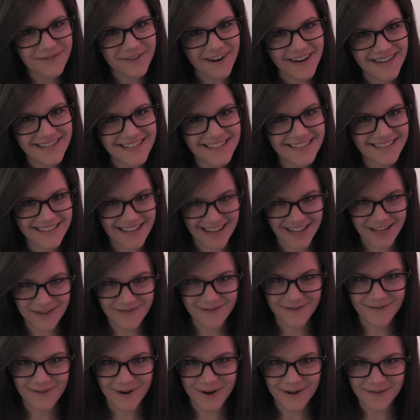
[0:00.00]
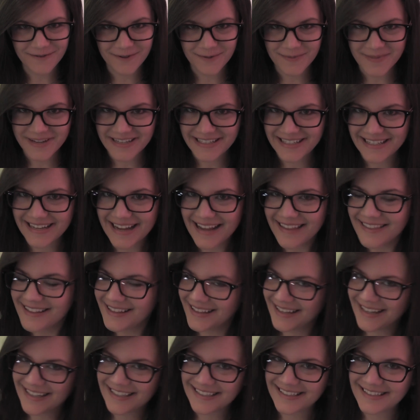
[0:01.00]
friends, thank you for voting for me today.
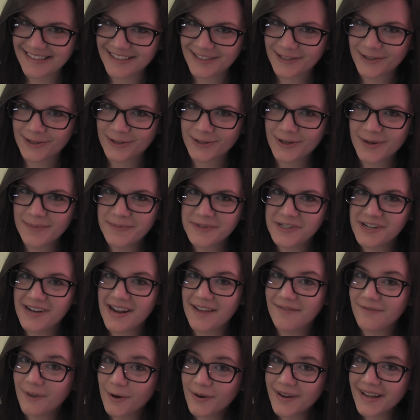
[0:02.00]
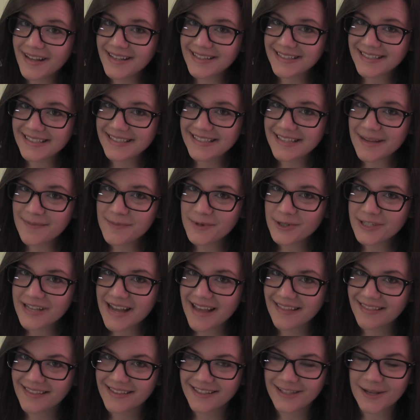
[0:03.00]
The link is in the description and voting ends December
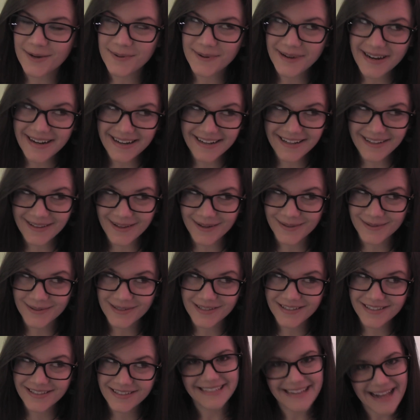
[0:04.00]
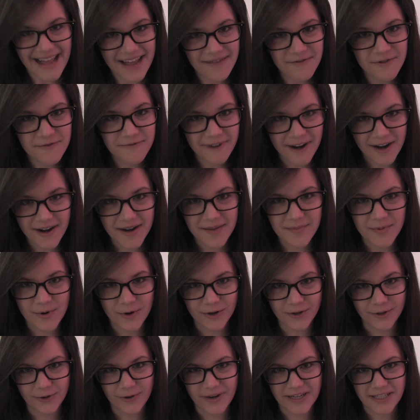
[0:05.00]
10th, so we're getting close. Today I have a very
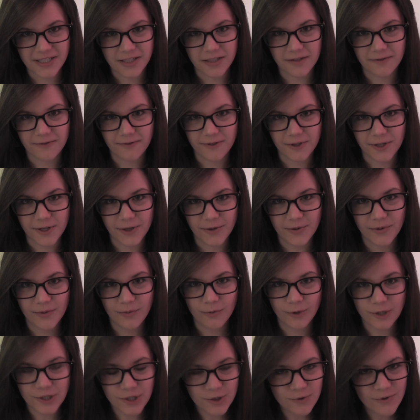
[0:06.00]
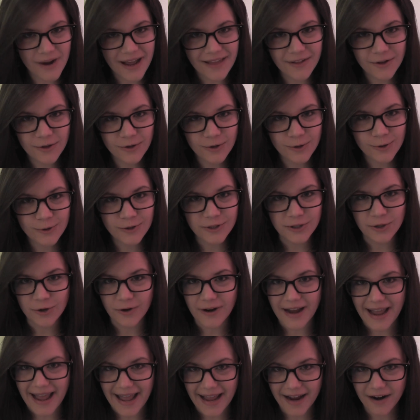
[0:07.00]
important question for you. Would you rather lose
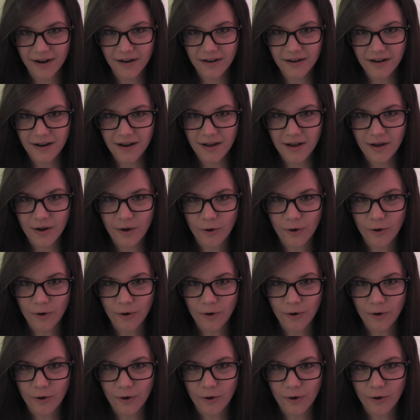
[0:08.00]
your hair